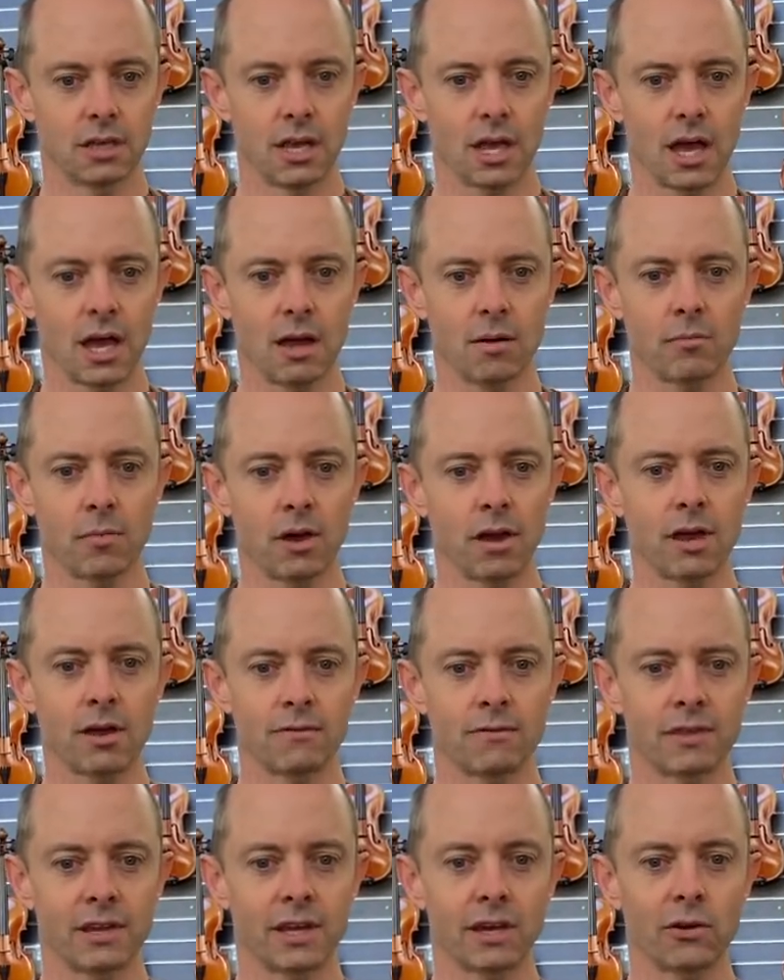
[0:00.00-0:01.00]
um,
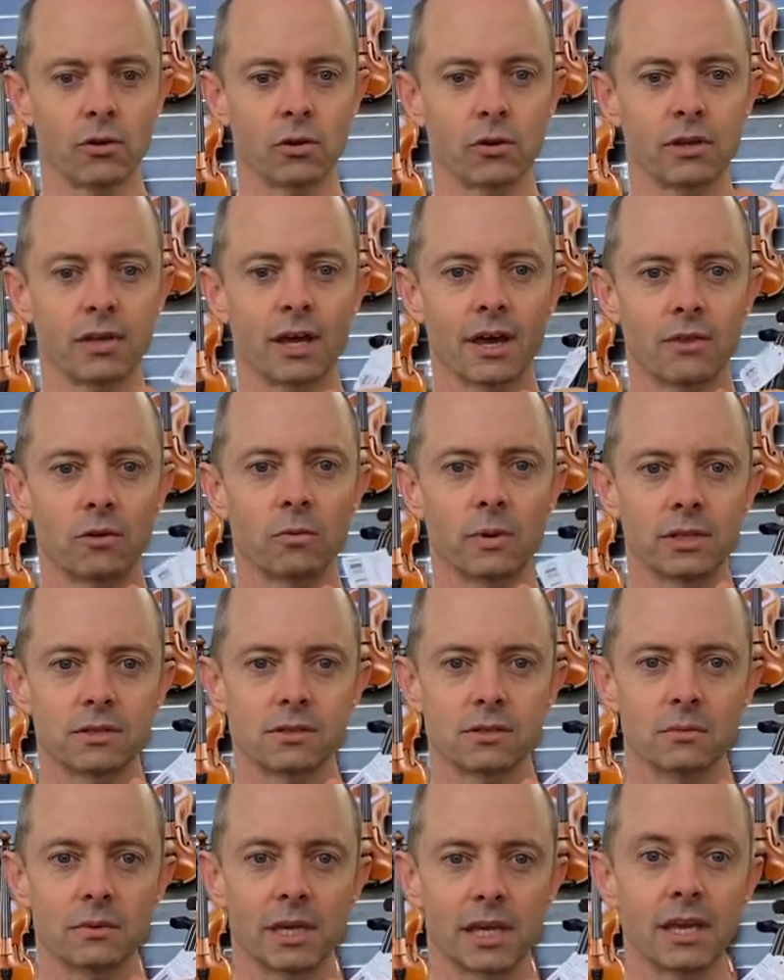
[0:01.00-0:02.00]
over the all the other ones
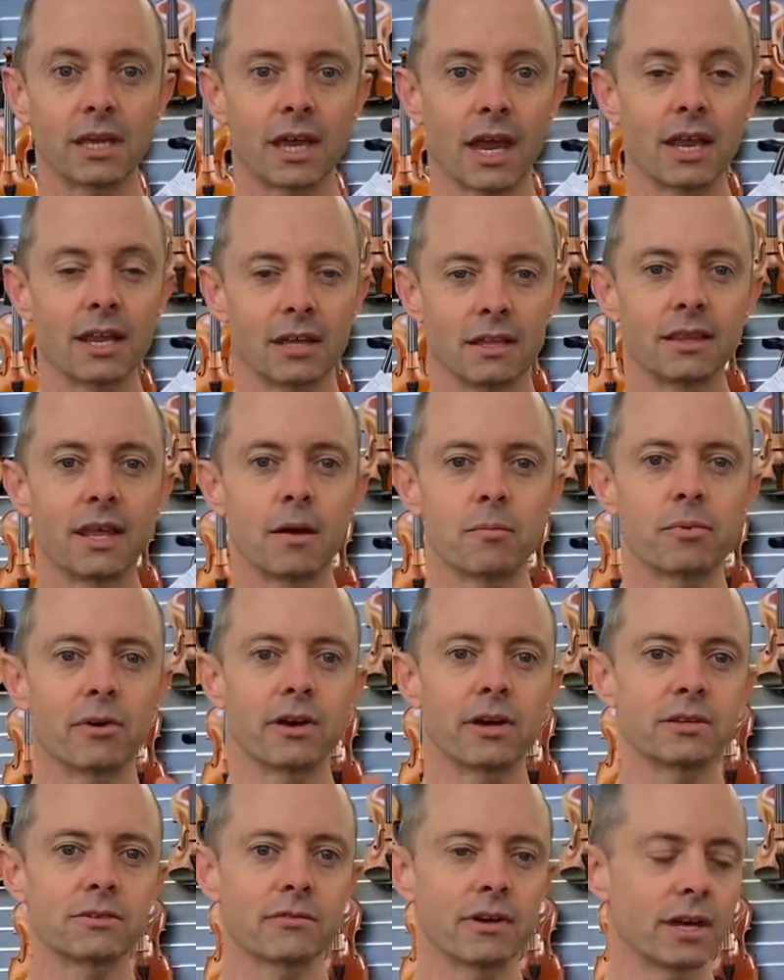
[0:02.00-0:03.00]
that we can get in that
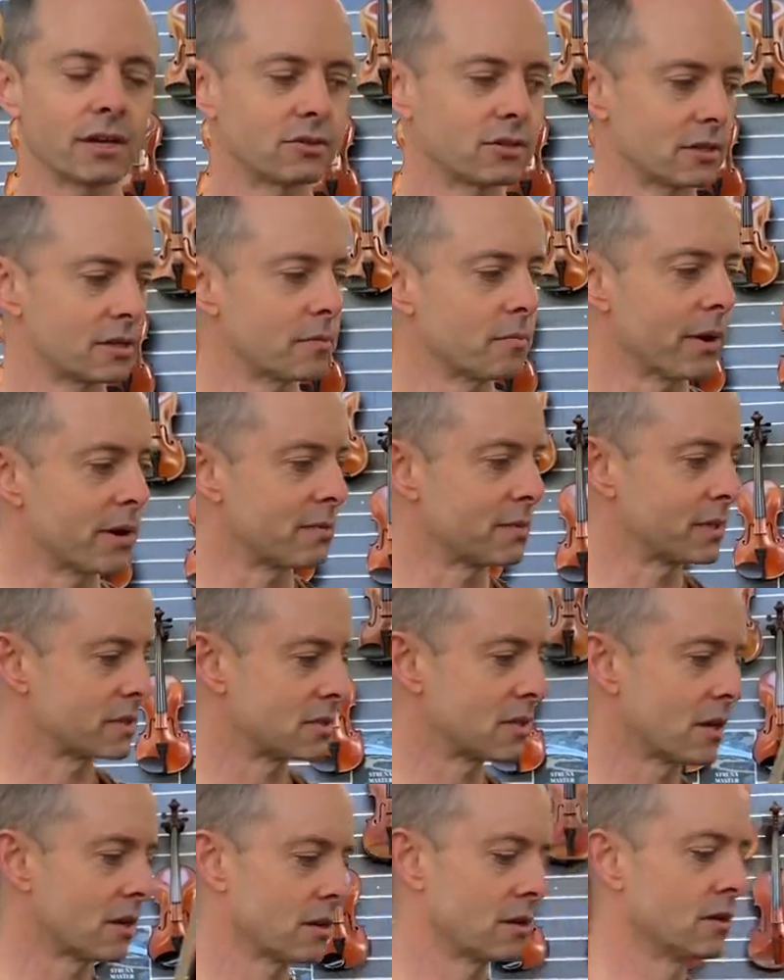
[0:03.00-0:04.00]
price range at the moment.
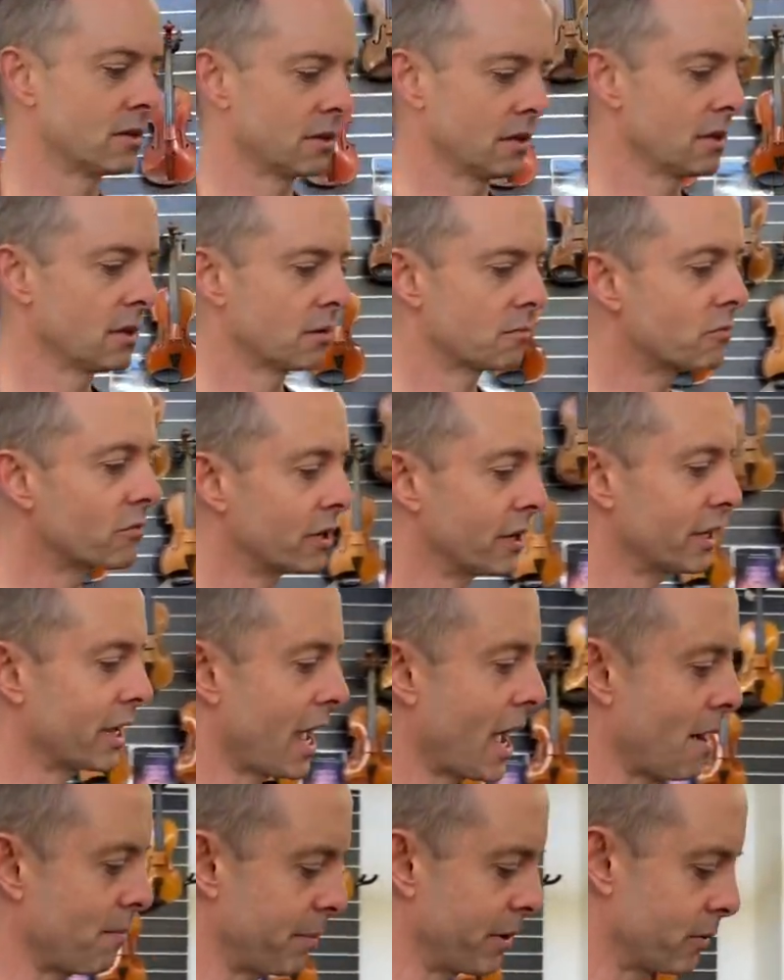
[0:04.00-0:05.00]
So really
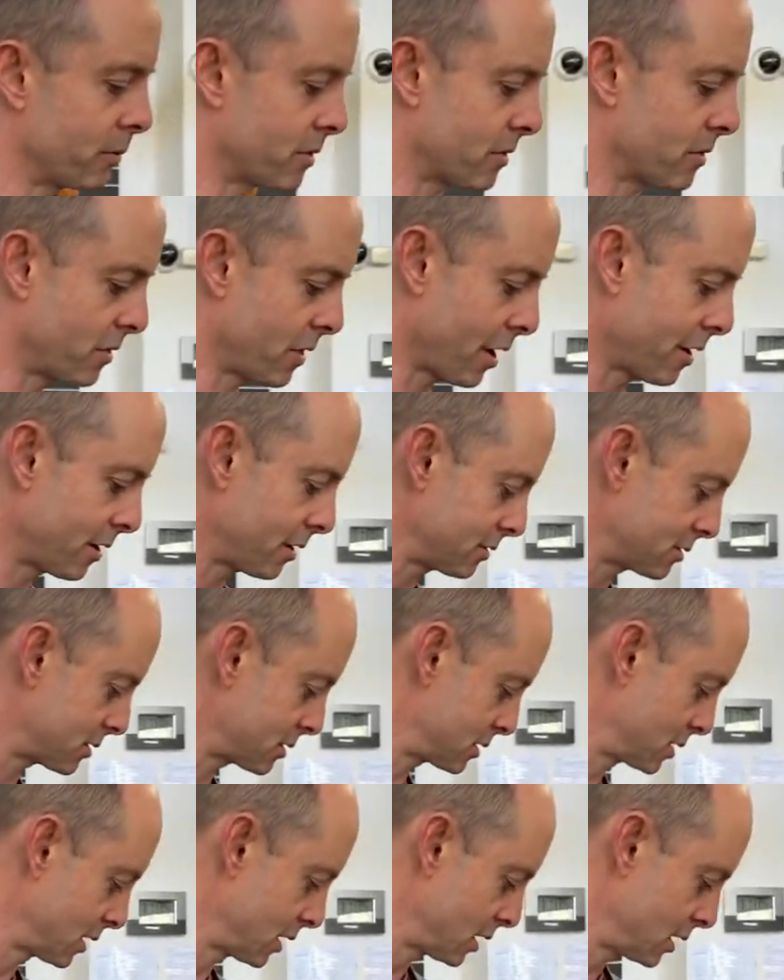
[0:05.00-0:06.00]
happy with those.
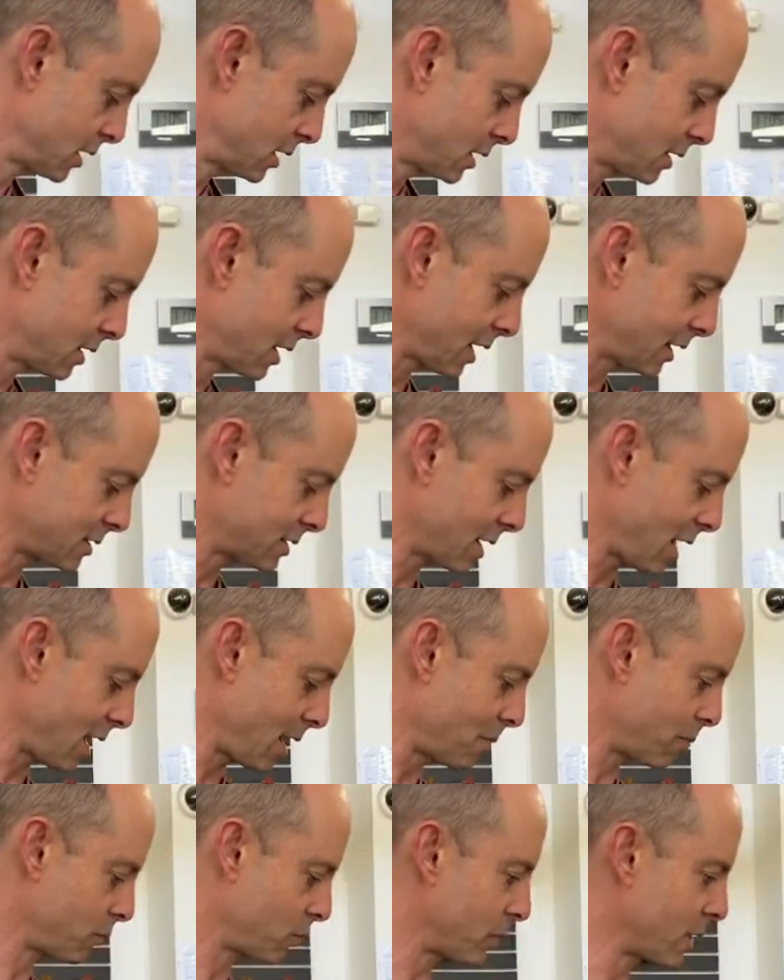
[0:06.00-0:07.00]
Next
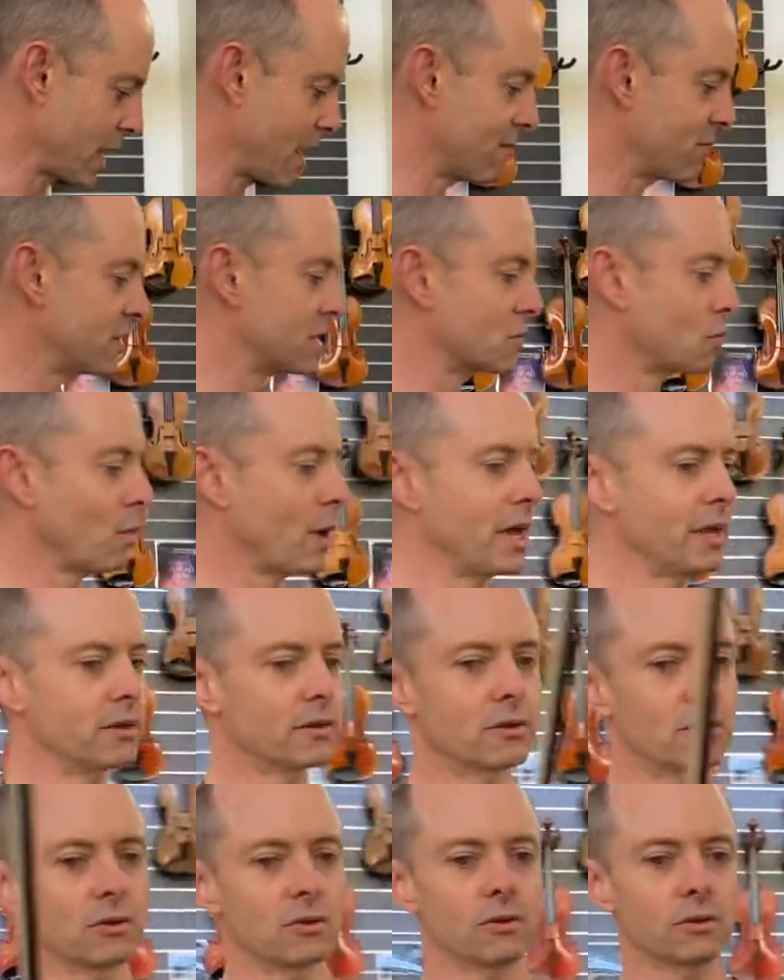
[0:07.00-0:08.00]
up, we have this one
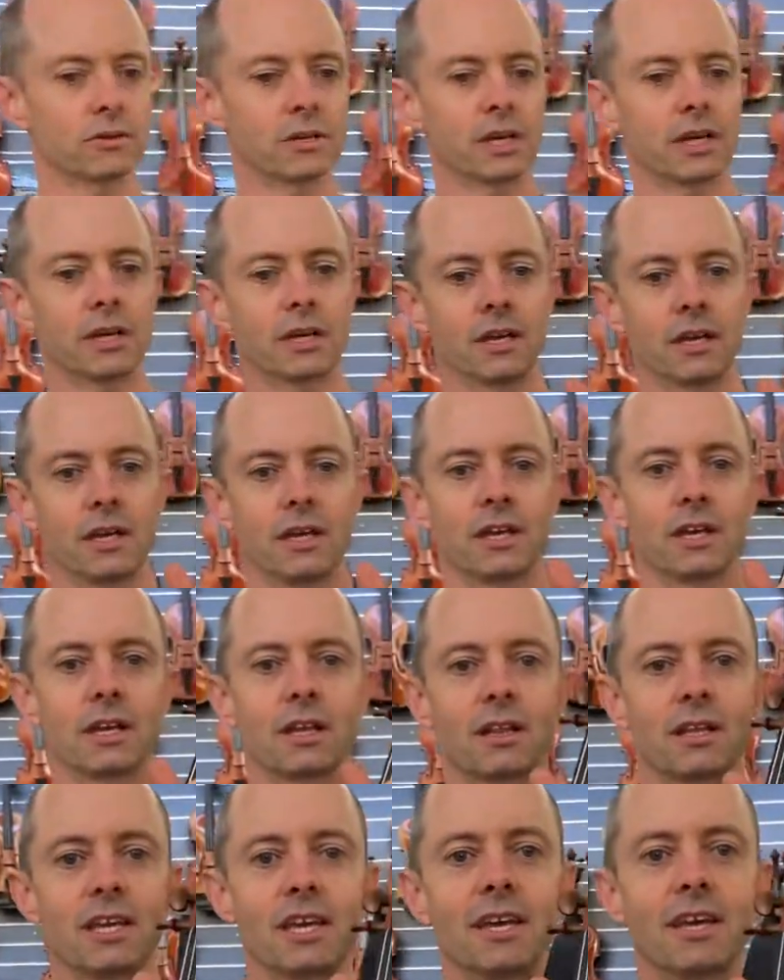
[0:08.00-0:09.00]
called a
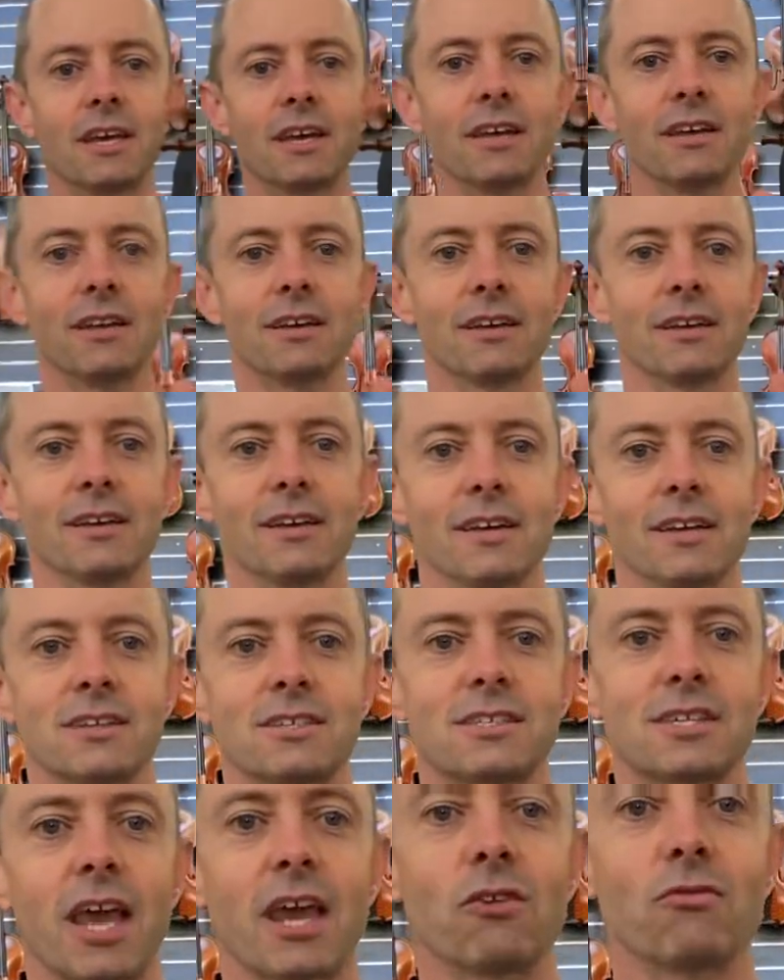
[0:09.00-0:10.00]
Gliga
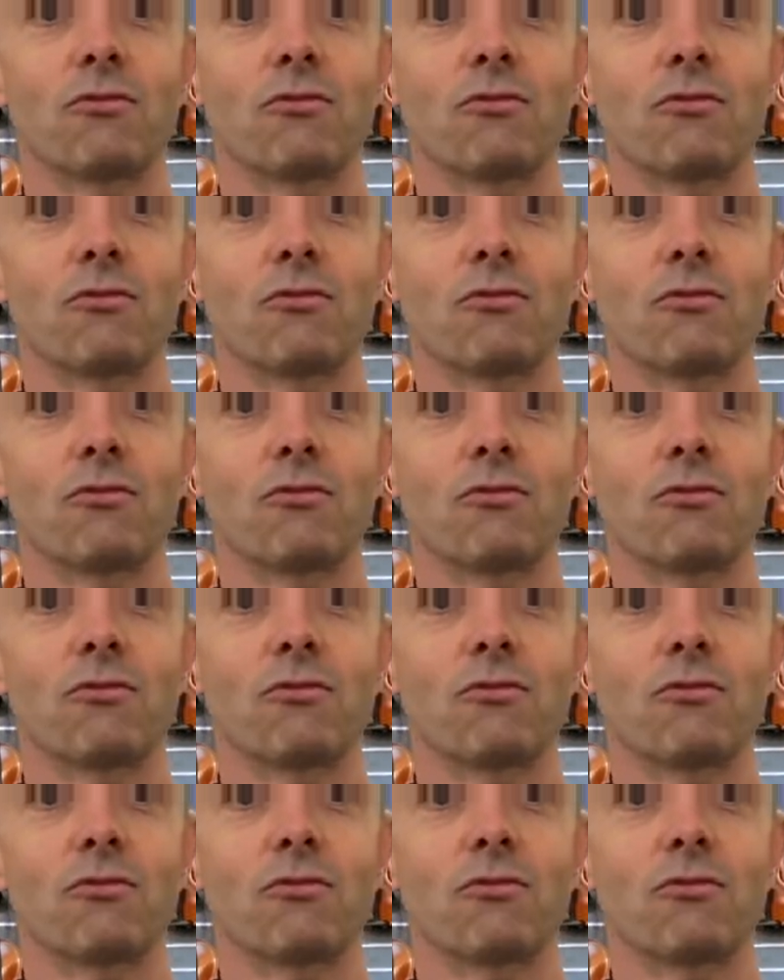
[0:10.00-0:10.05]
St.